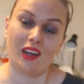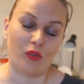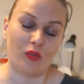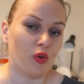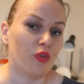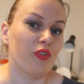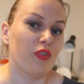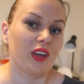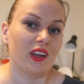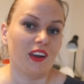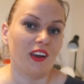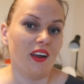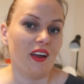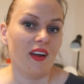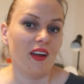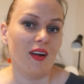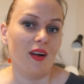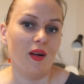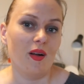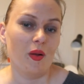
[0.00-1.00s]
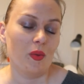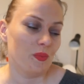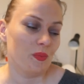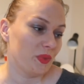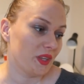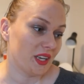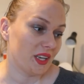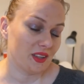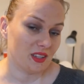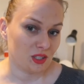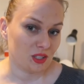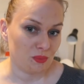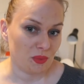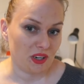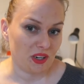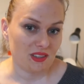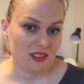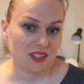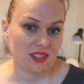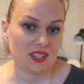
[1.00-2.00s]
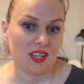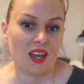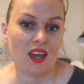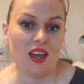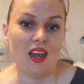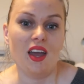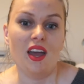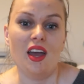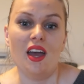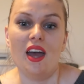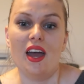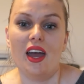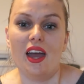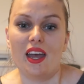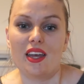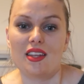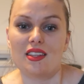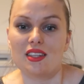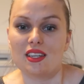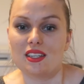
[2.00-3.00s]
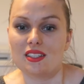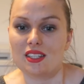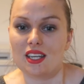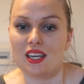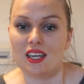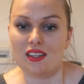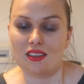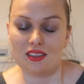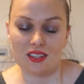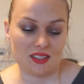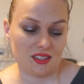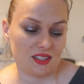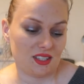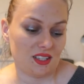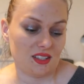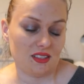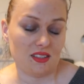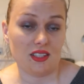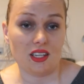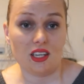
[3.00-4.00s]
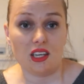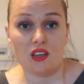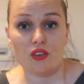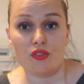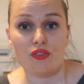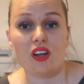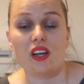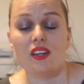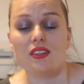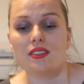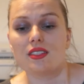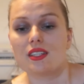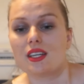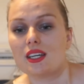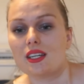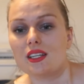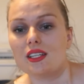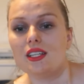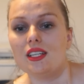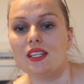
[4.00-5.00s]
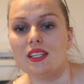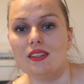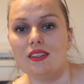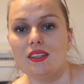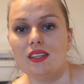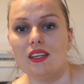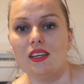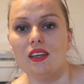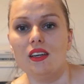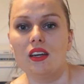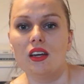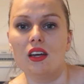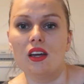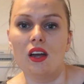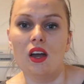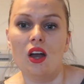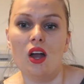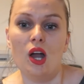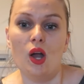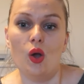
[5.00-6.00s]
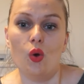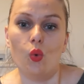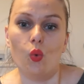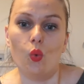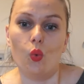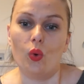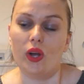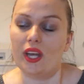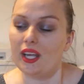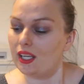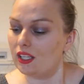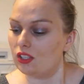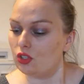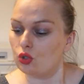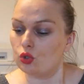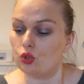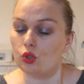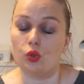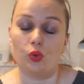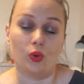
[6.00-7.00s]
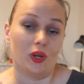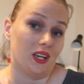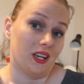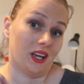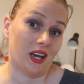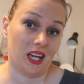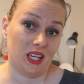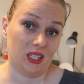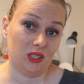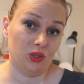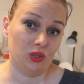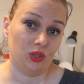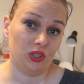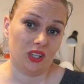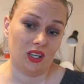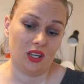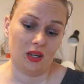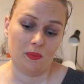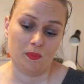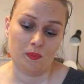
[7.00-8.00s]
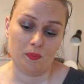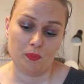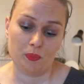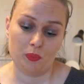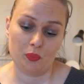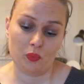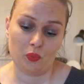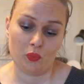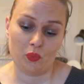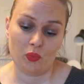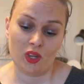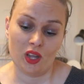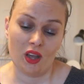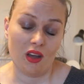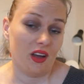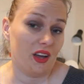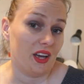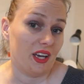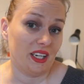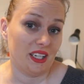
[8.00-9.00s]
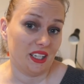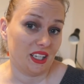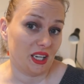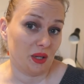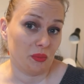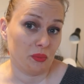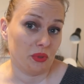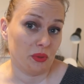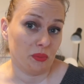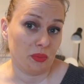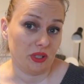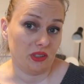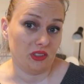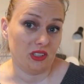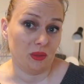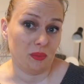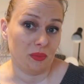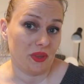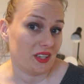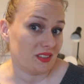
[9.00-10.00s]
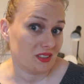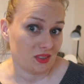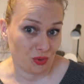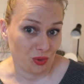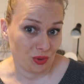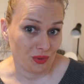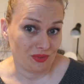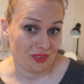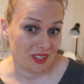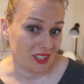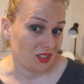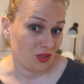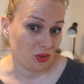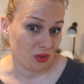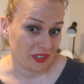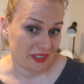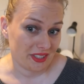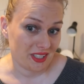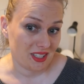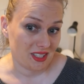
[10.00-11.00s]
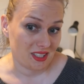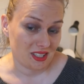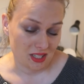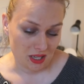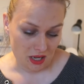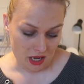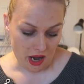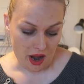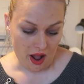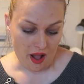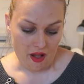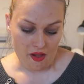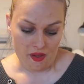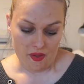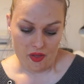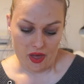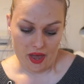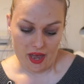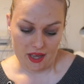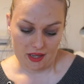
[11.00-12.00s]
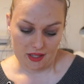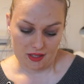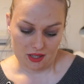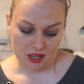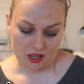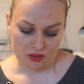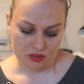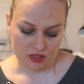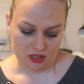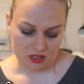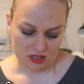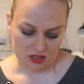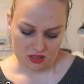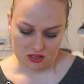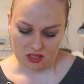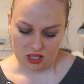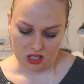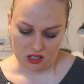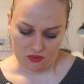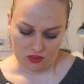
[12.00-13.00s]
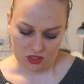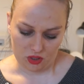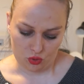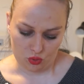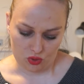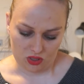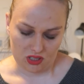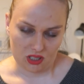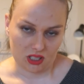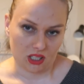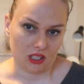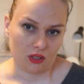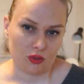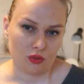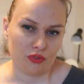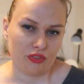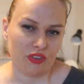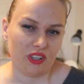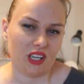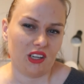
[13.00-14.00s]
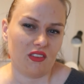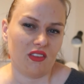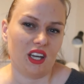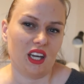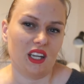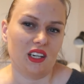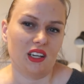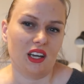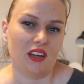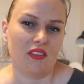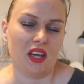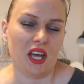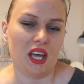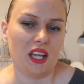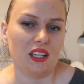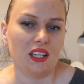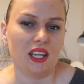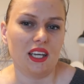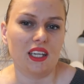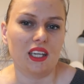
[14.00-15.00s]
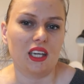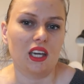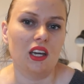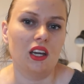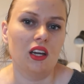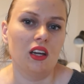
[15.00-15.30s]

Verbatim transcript: everything in this box and they say this is a fast and easy way to do an eye look and it can be built up, that's all, that's all it says. And I think this is kind of interesting, I don't think I've had, I've had like